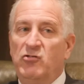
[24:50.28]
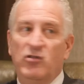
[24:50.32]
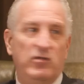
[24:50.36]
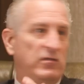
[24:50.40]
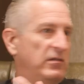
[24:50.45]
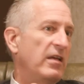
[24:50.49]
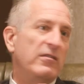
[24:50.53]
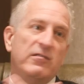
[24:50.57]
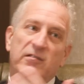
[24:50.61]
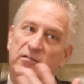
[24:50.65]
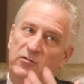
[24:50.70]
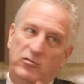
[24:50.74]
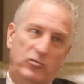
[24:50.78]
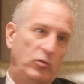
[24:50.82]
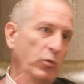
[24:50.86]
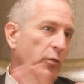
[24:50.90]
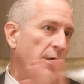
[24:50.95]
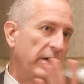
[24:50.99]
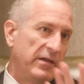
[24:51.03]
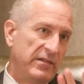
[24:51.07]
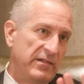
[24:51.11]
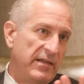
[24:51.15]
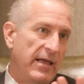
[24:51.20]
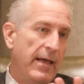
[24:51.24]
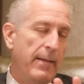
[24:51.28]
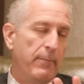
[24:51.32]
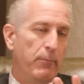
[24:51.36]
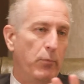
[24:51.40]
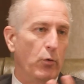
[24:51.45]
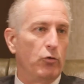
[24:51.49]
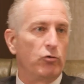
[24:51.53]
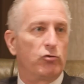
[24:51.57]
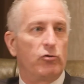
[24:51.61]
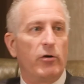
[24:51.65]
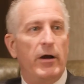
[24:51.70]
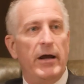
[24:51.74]
just as two
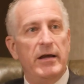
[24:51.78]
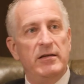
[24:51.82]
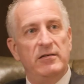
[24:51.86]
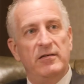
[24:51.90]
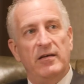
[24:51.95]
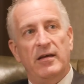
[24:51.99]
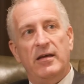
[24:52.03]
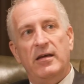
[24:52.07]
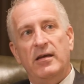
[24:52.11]
examples, right?